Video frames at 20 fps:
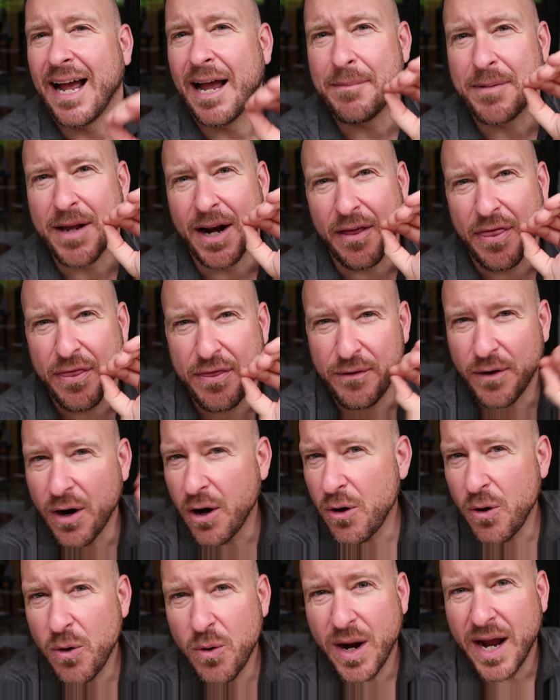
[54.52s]
I'm gonna
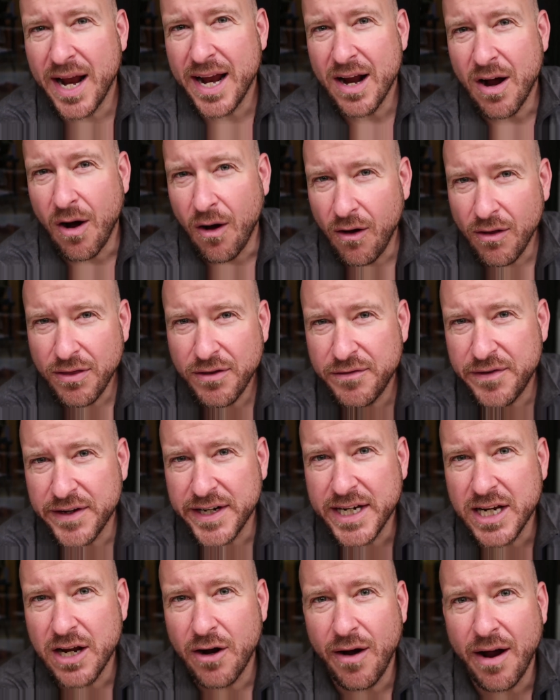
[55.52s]
throw away all the
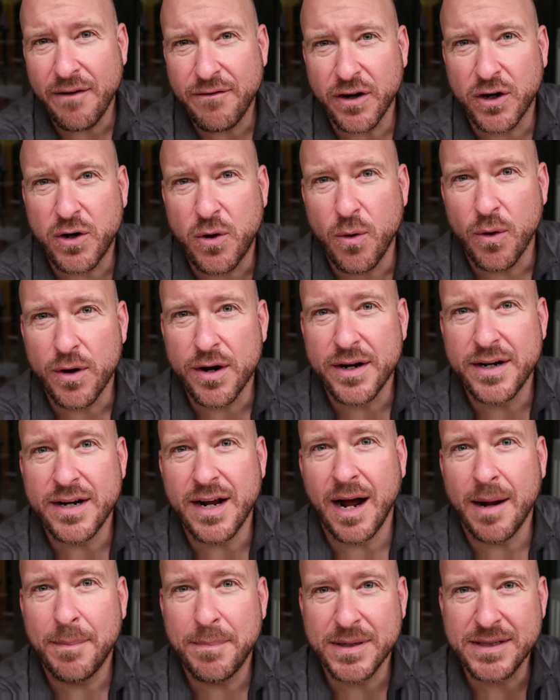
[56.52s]
video I've recorded
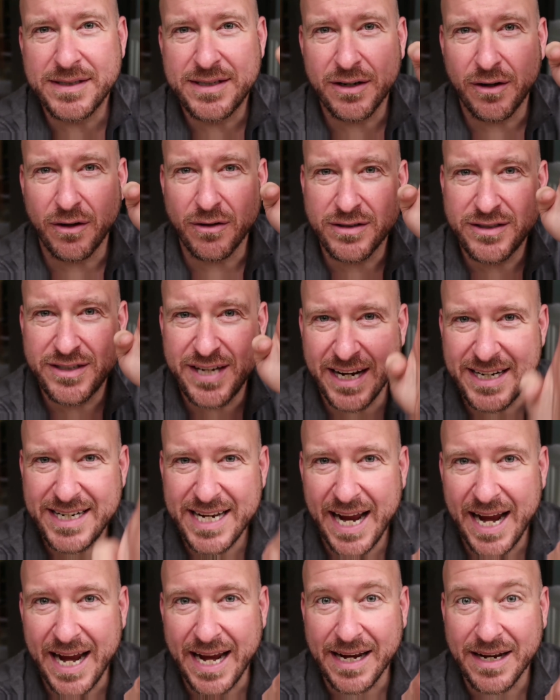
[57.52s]
up until
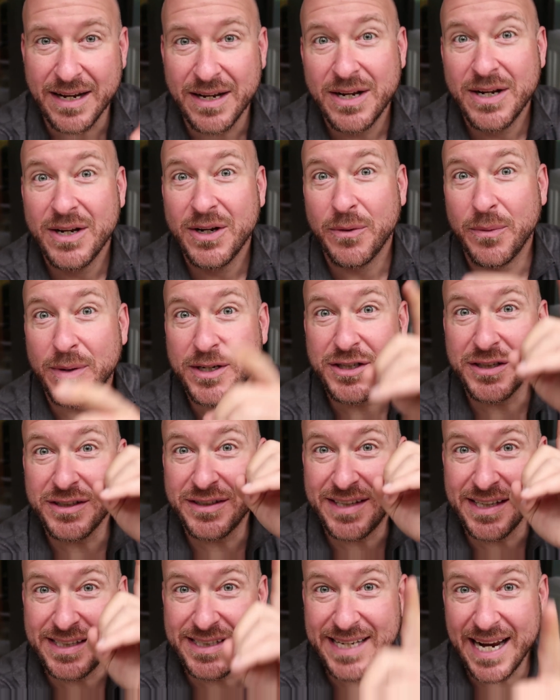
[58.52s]
today which
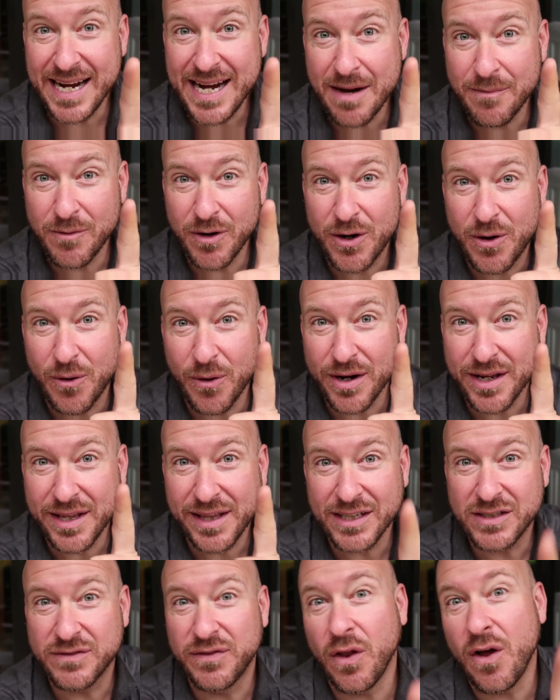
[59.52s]
is the day I'm recording
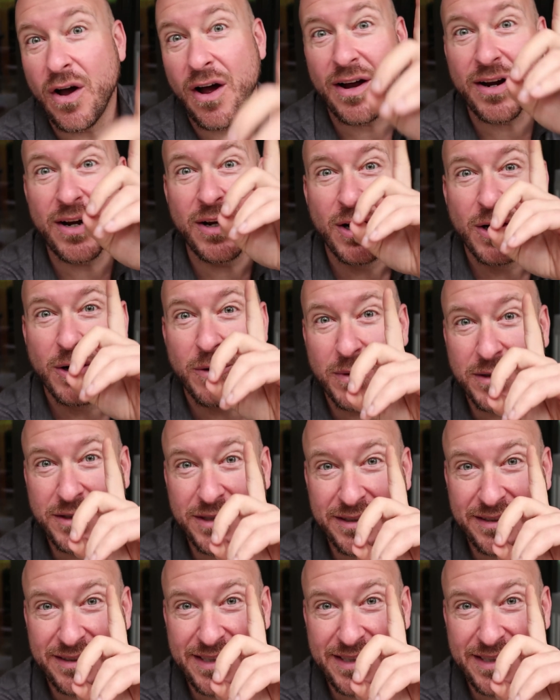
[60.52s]
this vlog, which